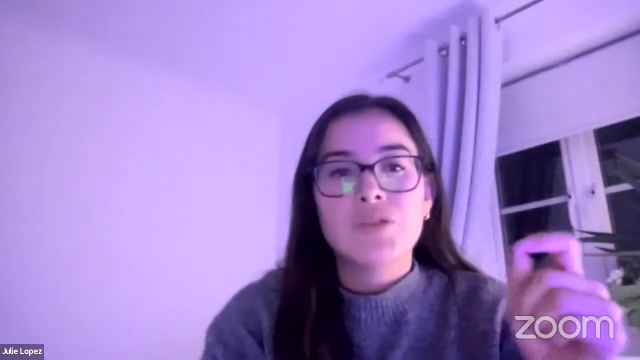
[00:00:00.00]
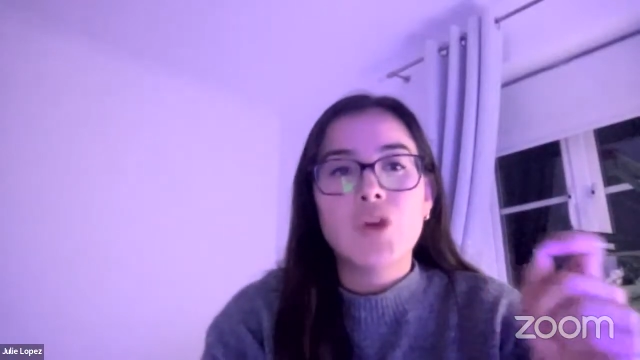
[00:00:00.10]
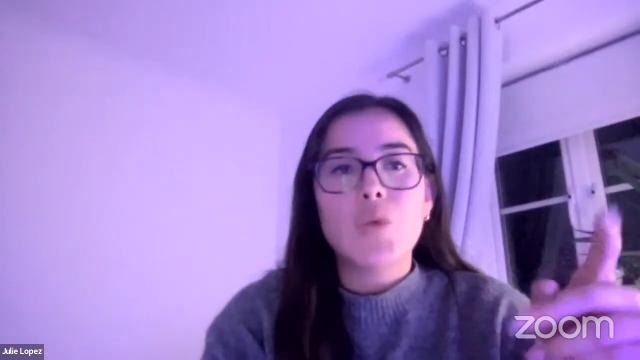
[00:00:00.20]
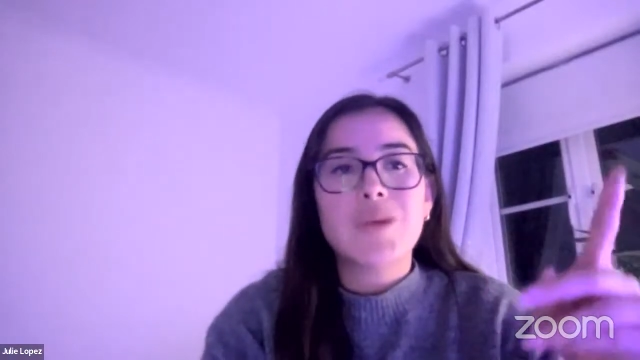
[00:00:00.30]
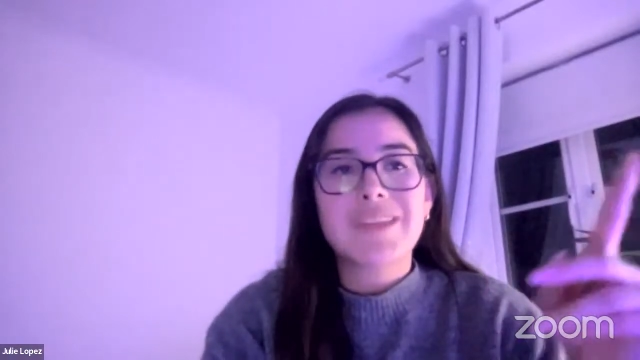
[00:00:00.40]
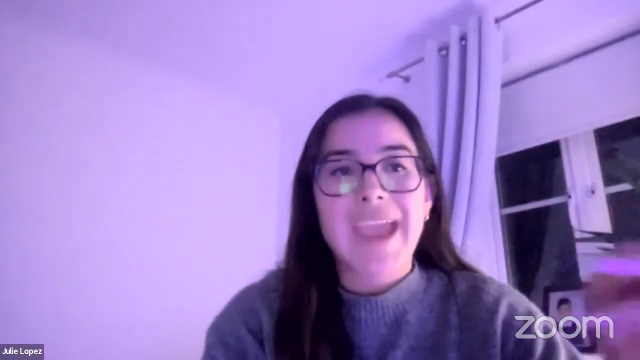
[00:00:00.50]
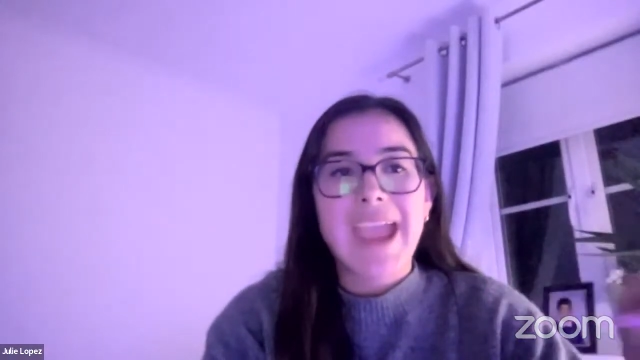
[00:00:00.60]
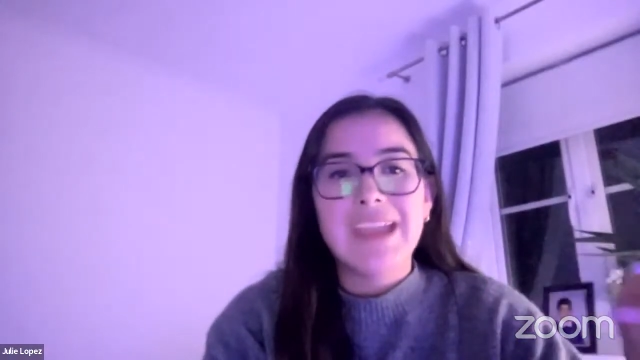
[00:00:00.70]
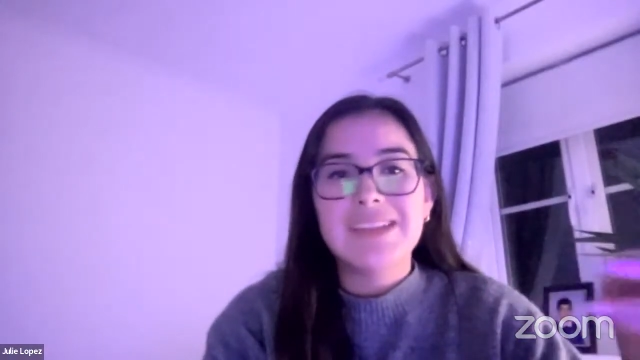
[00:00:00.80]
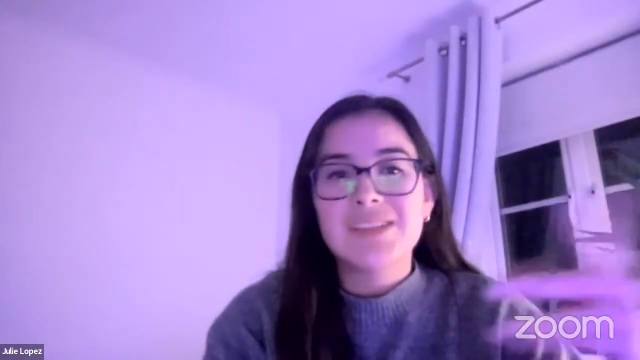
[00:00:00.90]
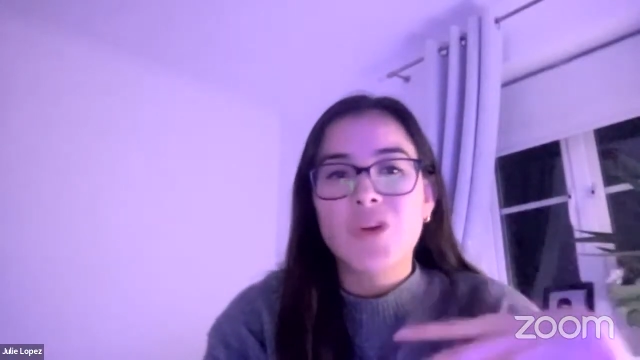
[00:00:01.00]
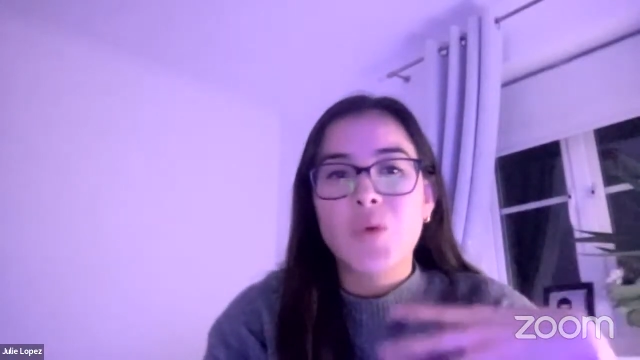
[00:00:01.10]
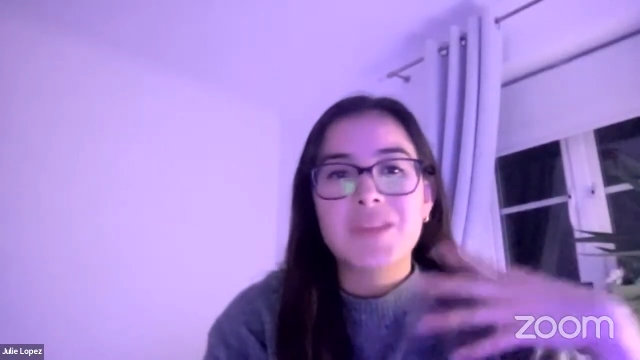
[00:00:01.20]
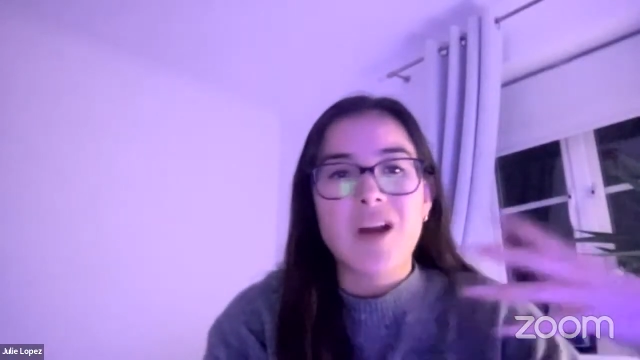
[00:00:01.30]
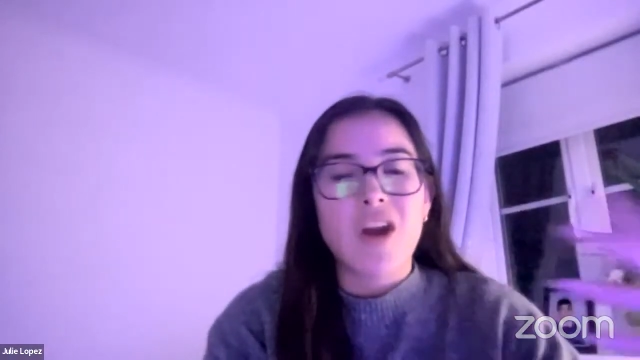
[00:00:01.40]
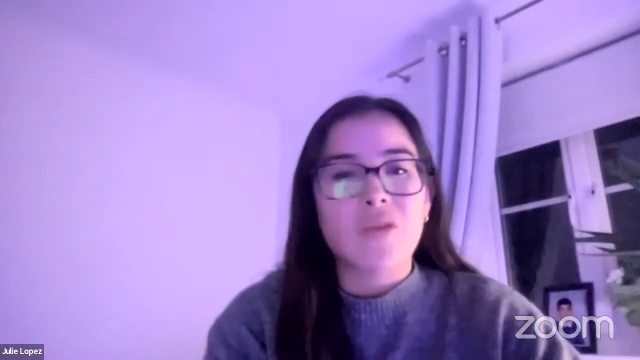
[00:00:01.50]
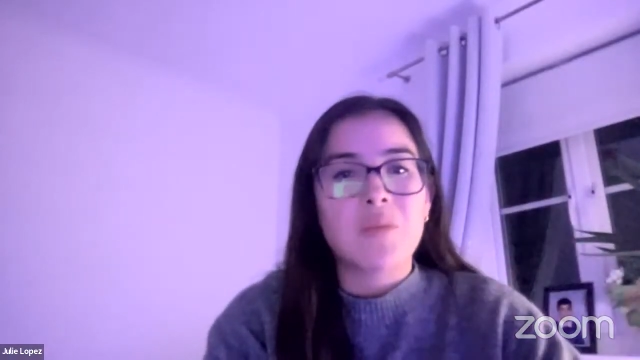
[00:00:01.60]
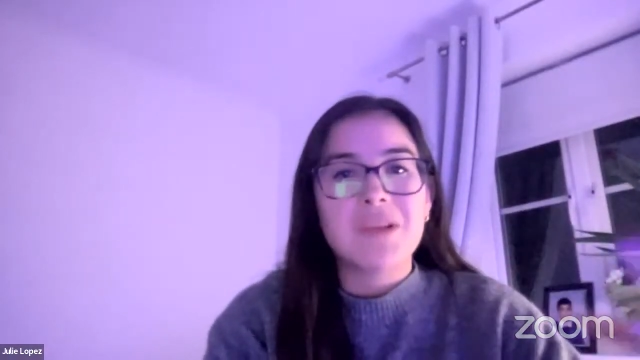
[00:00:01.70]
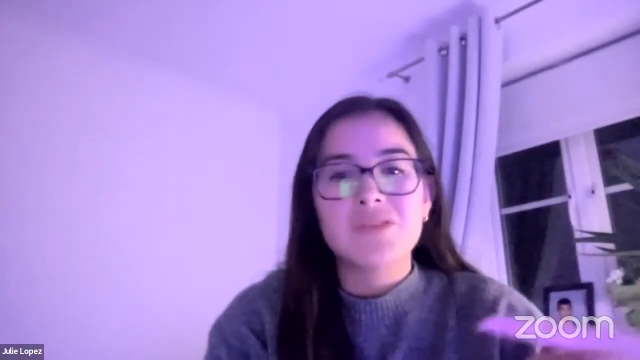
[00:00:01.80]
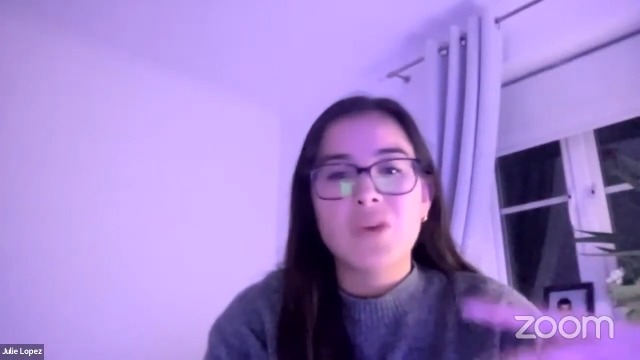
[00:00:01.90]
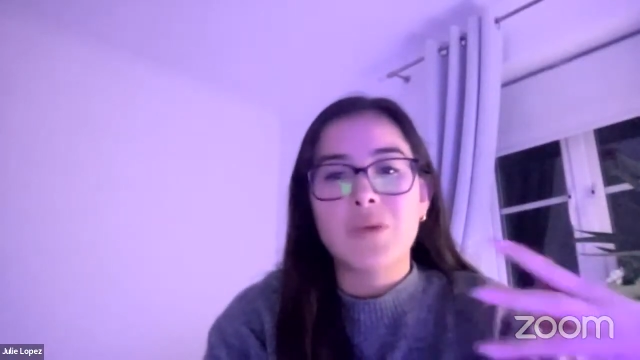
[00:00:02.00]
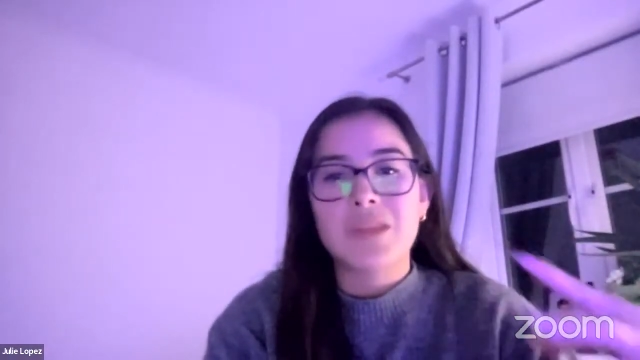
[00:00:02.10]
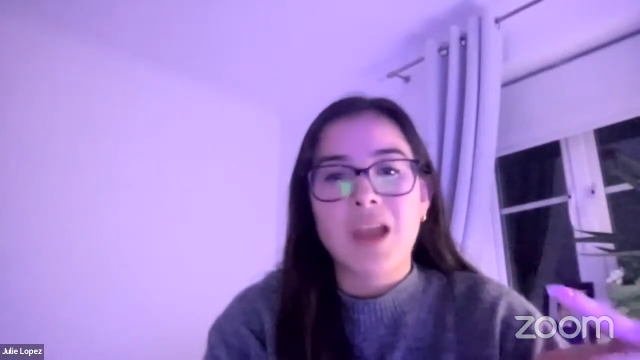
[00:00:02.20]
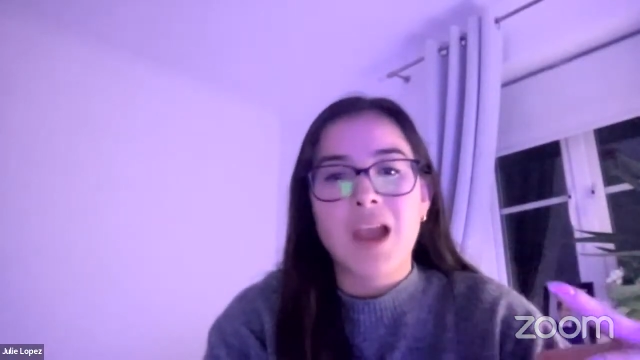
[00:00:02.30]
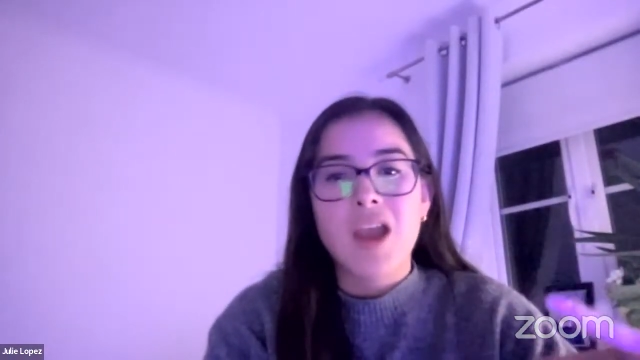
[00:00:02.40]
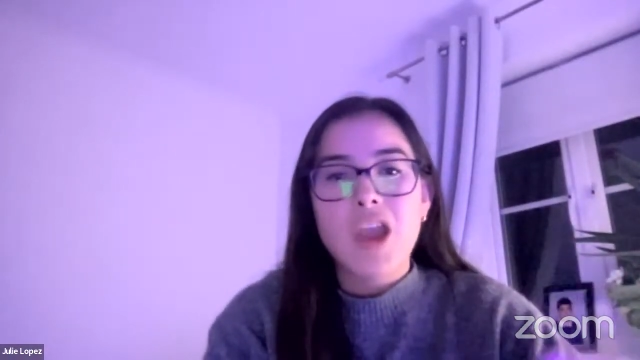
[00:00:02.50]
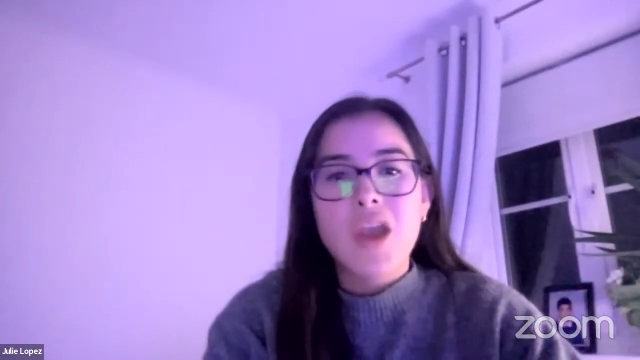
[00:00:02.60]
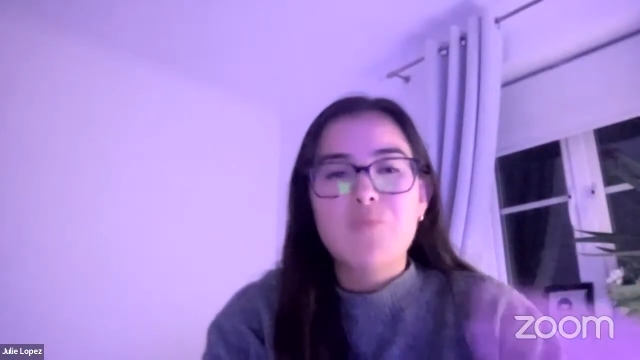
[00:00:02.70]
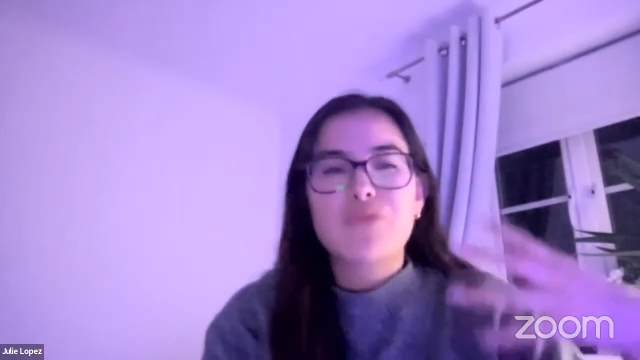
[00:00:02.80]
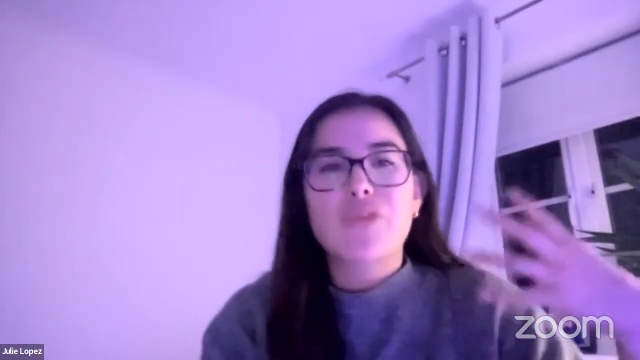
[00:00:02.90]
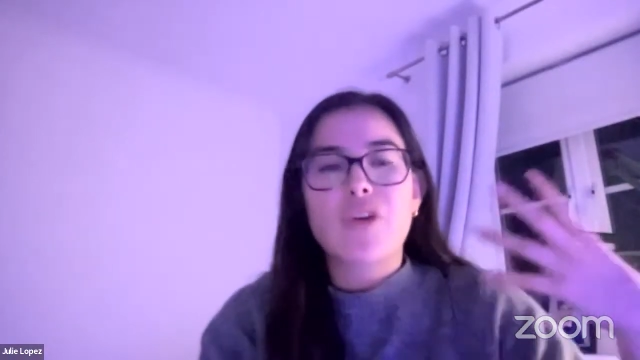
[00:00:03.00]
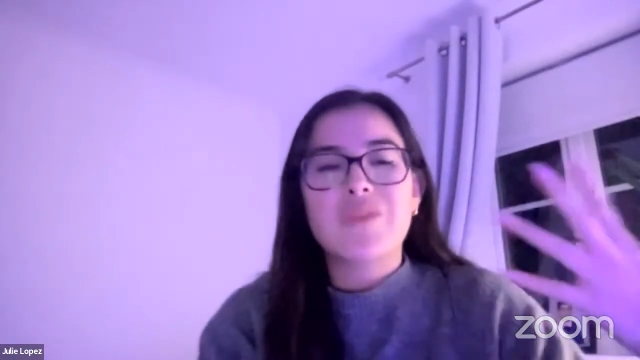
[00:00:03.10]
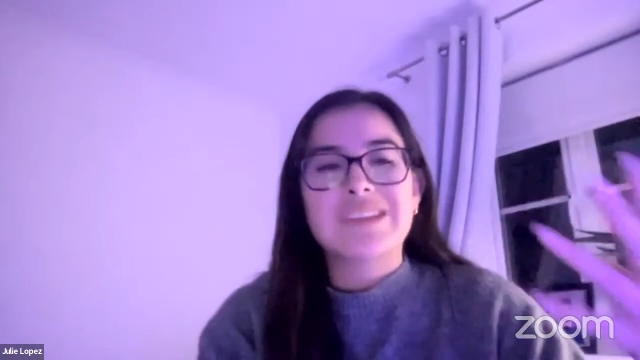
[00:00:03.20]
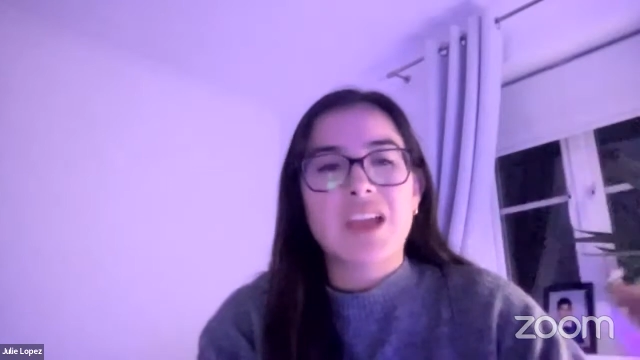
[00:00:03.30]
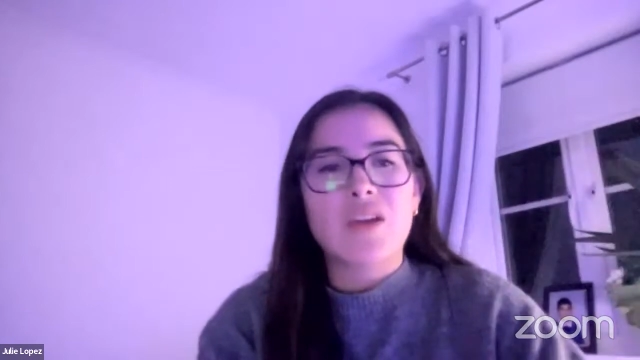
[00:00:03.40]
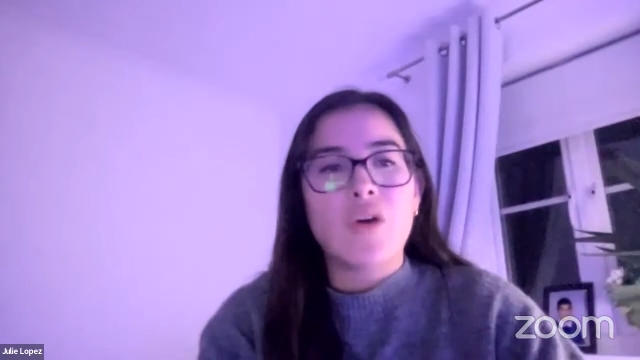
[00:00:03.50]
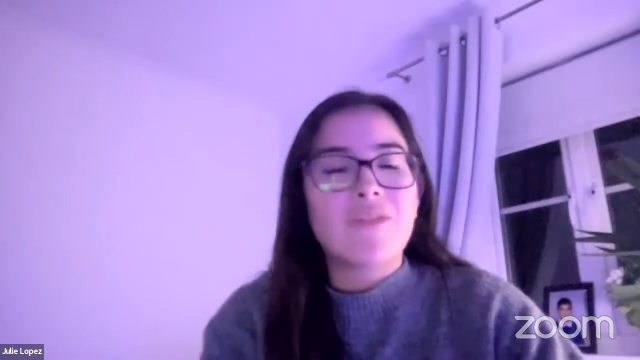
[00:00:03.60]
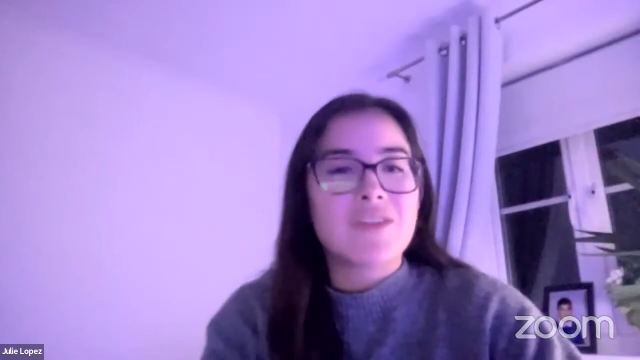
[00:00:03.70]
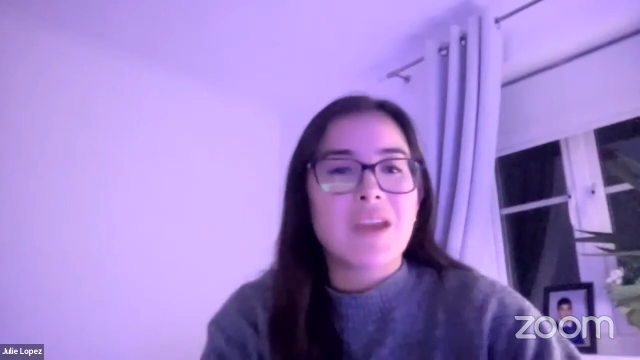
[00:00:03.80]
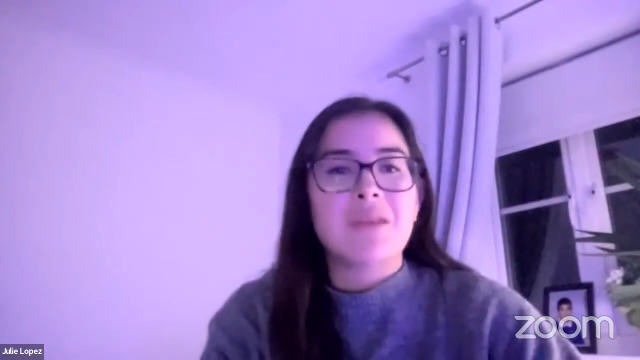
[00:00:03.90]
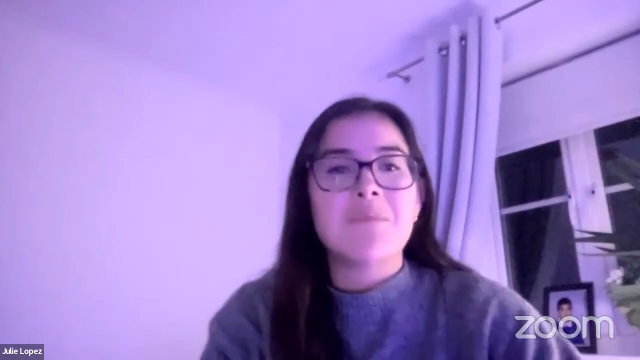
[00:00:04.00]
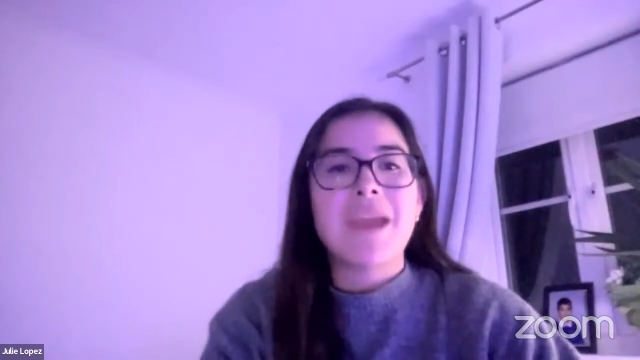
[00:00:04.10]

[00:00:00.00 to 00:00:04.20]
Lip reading: Not with hate, not with arguments, not with that. Prophesy over them.